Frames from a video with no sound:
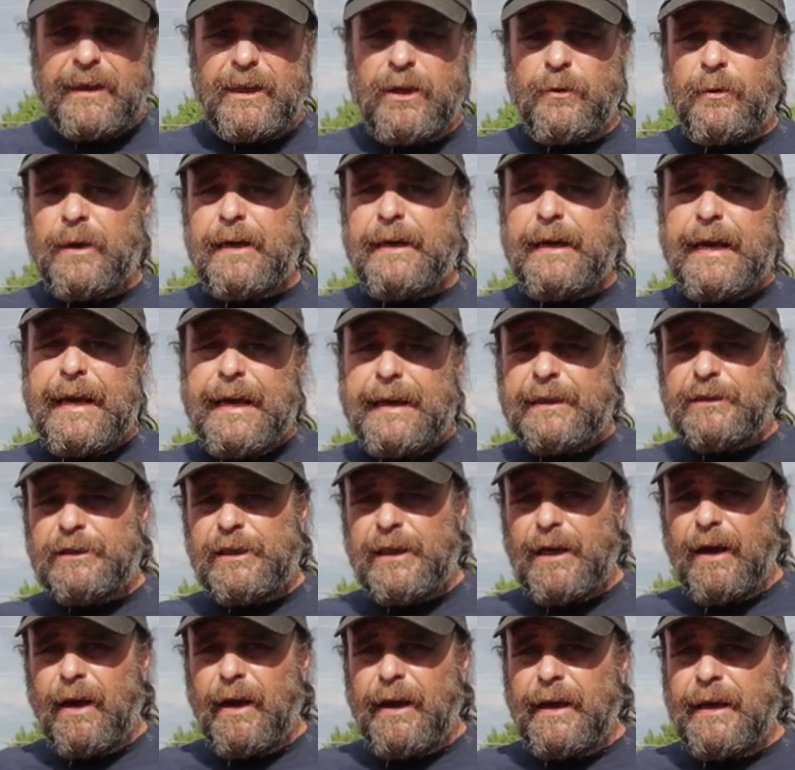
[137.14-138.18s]
dealing with an
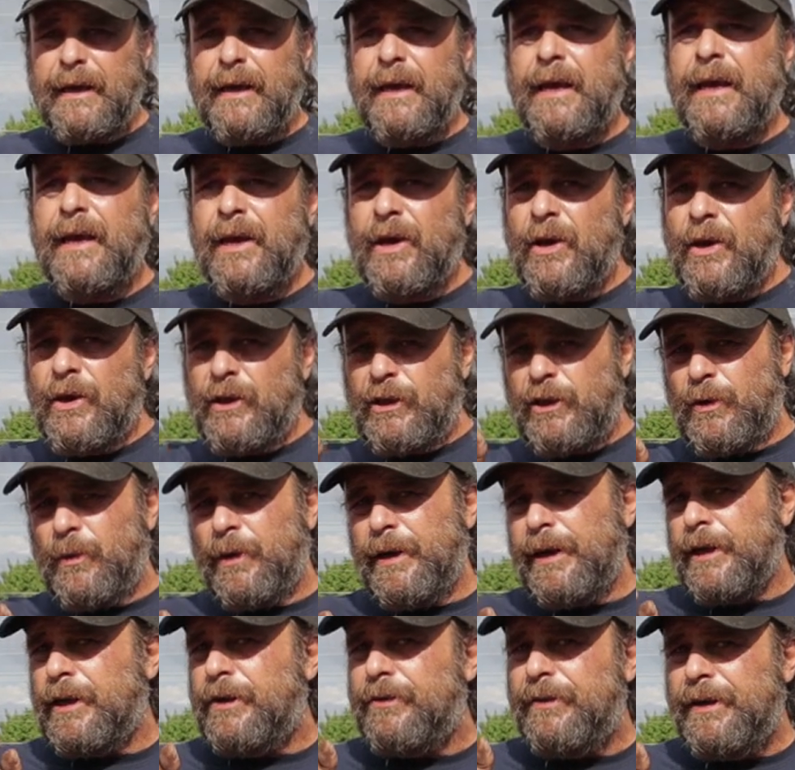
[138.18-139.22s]
HEI, you
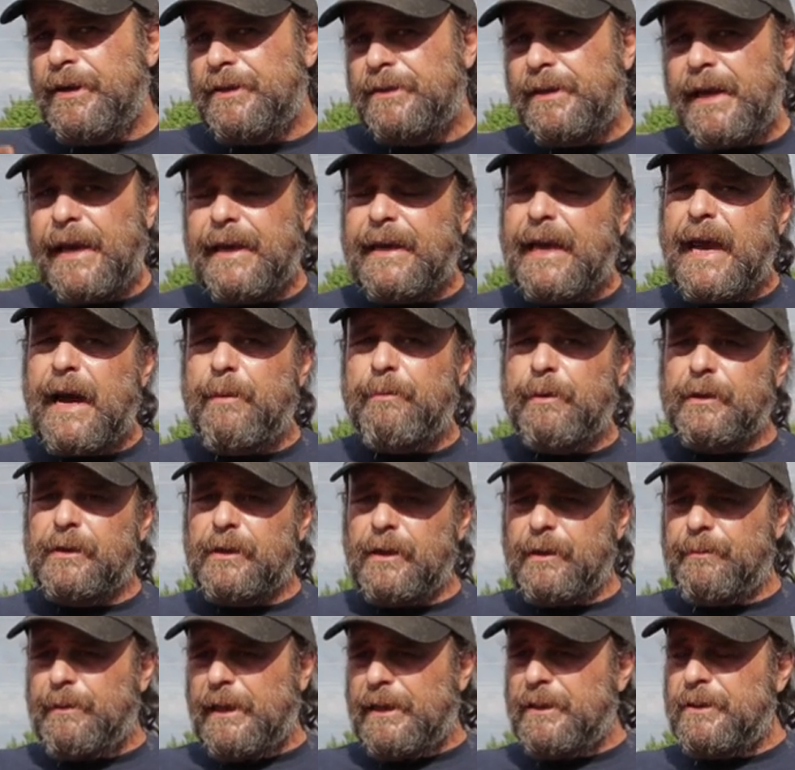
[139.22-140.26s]
want to increase that gap a
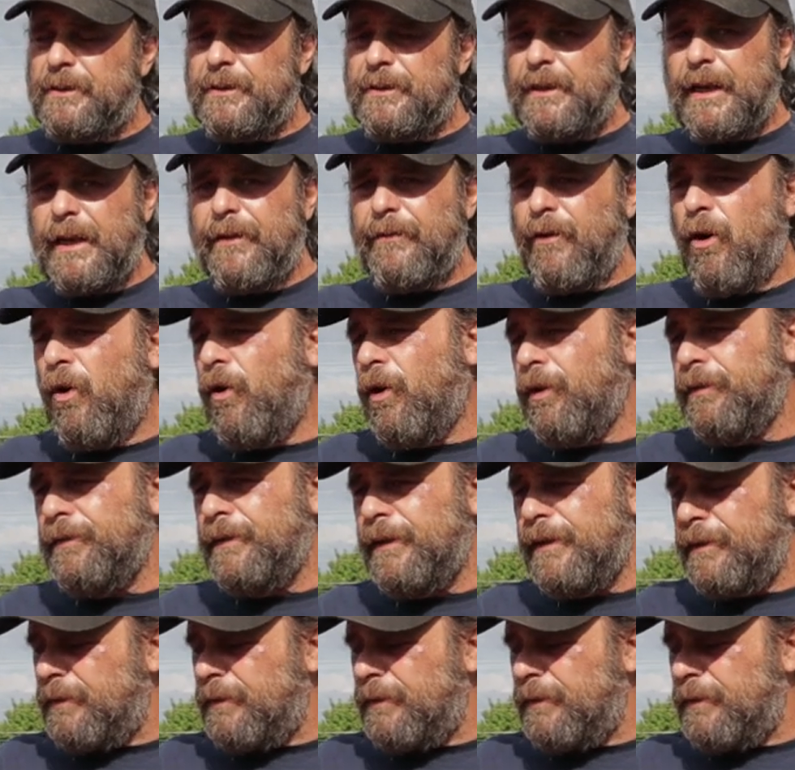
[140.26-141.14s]
little bit. Instead of holding